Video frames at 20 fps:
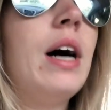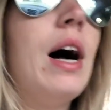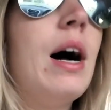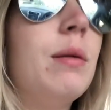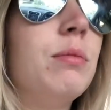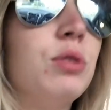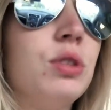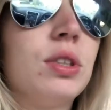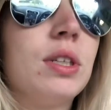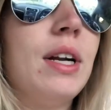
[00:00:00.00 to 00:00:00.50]

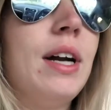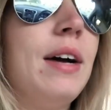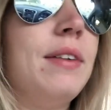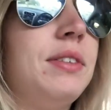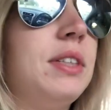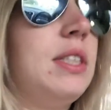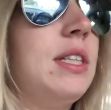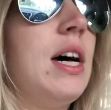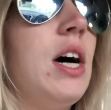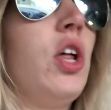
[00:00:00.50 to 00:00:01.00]
I'm just gonna
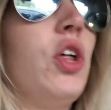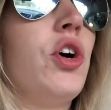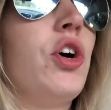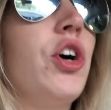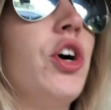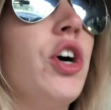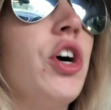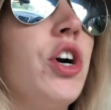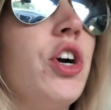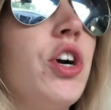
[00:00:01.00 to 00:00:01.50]
have to tell
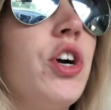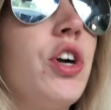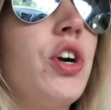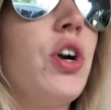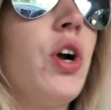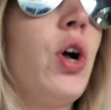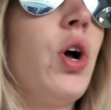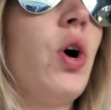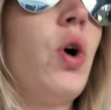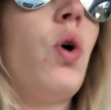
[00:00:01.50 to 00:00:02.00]
her,
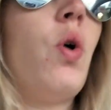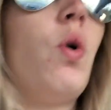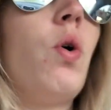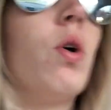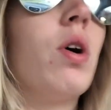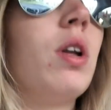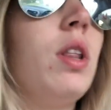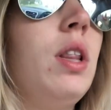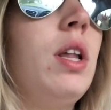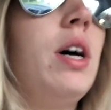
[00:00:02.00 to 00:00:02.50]

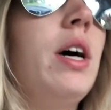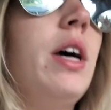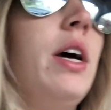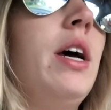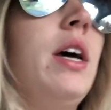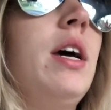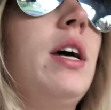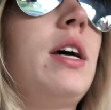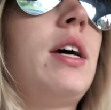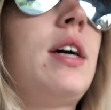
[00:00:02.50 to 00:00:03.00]
or
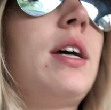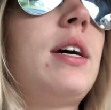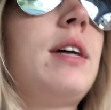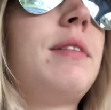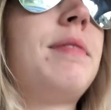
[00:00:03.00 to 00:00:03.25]
like,